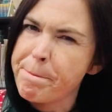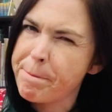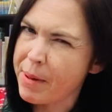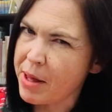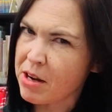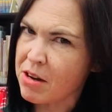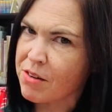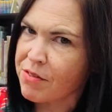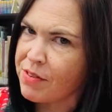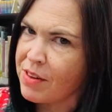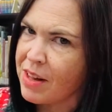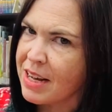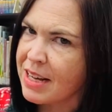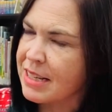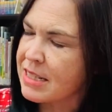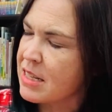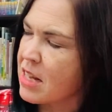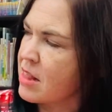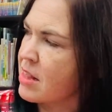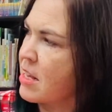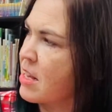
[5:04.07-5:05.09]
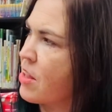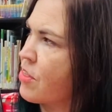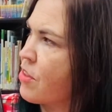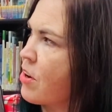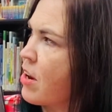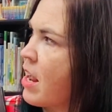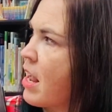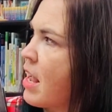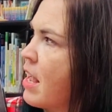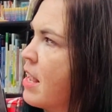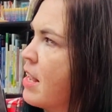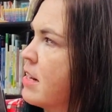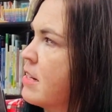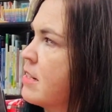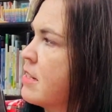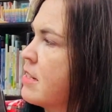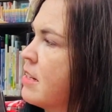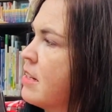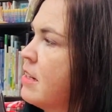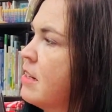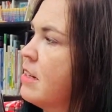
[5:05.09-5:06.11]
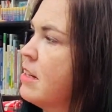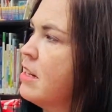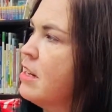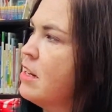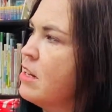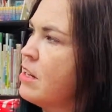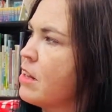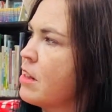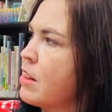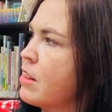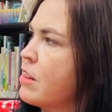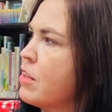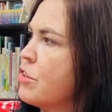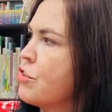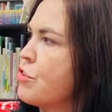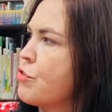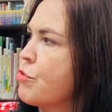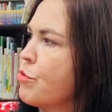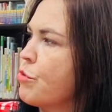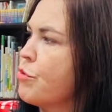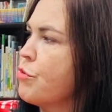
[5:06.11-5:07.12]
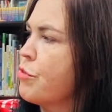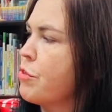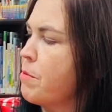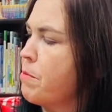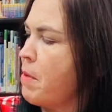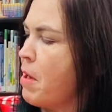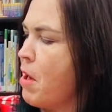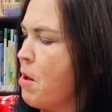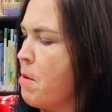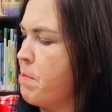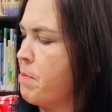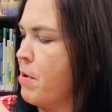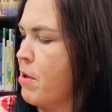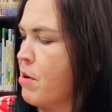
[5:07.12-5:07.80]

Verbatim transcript: Butterflies, on the other hand. The Truth About